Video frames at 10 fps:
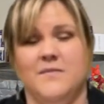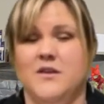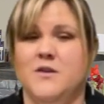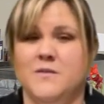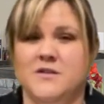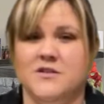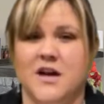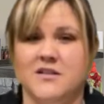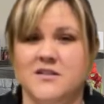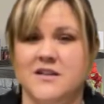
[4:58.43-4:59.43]
you and your
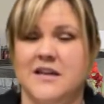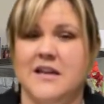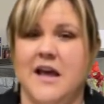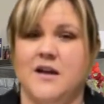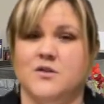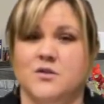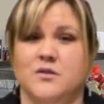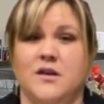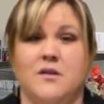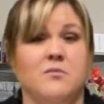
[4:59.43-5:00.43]
doctor can
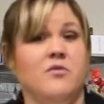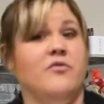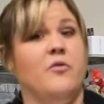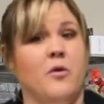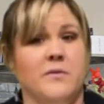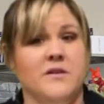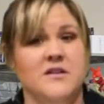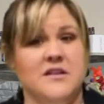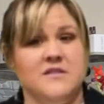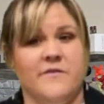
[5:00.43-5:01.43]
actually move forward
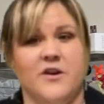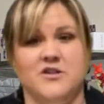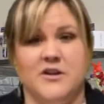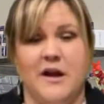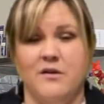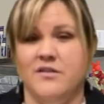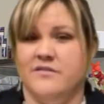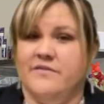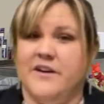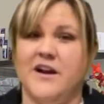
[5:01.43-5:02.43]
as far as your health
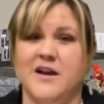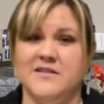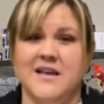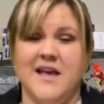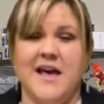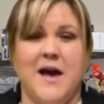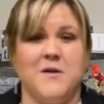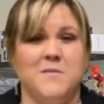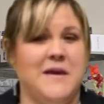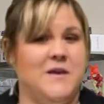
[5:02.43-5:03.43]
and figure out how
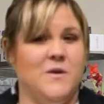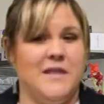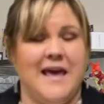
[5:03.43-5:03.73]
to make you the